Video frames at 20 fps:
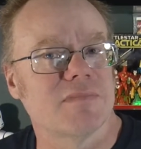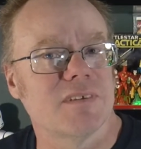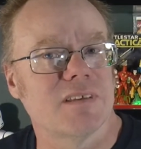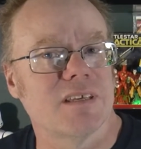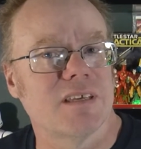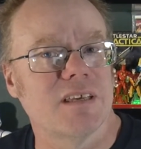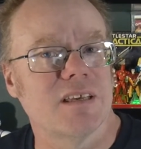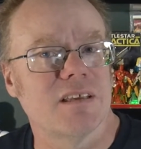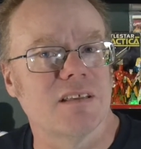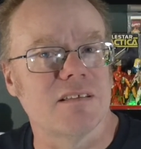
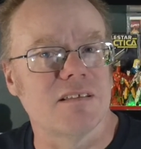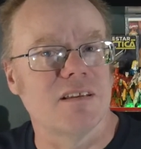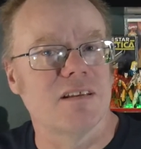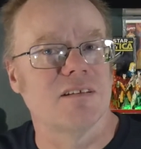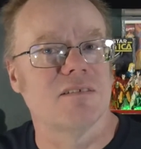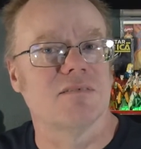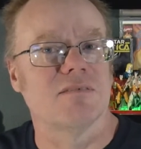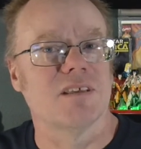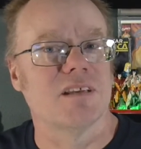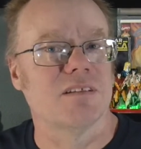again, you
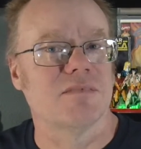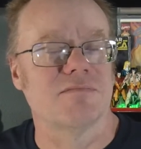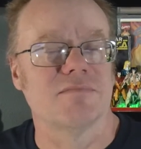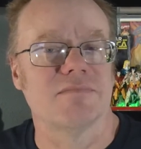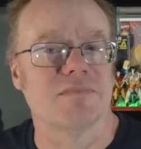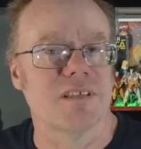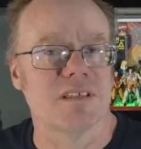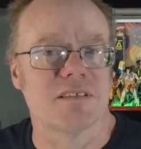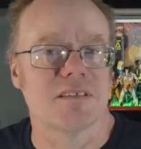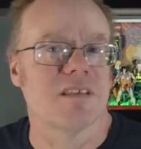know, the
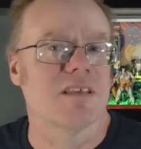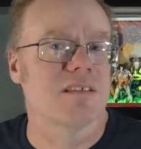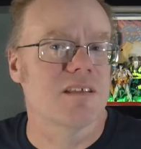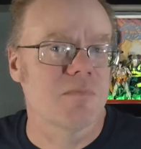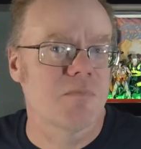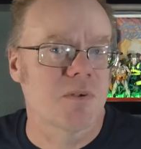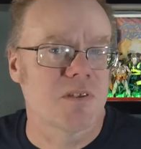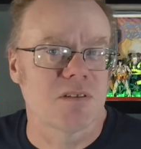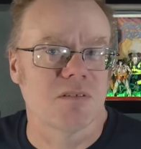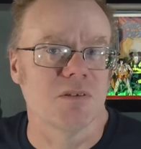
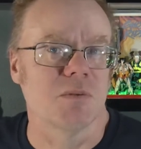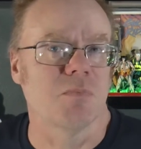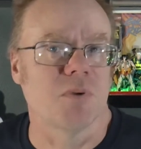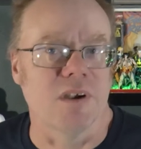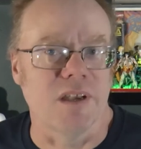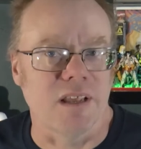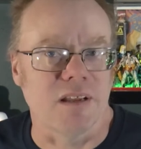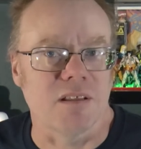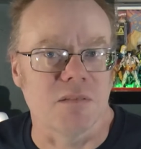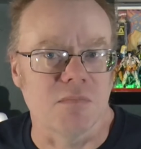episode's
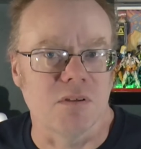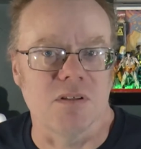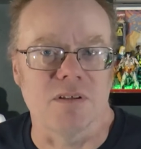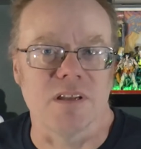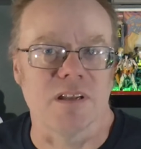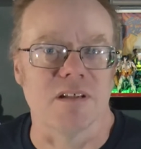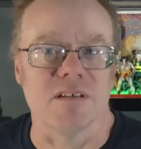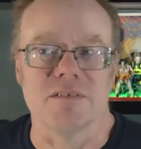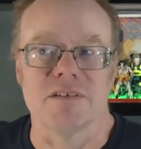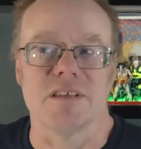predictable,
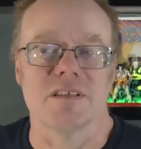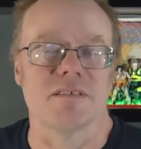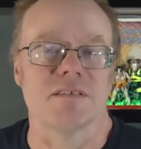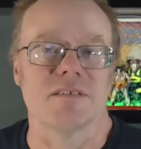you know,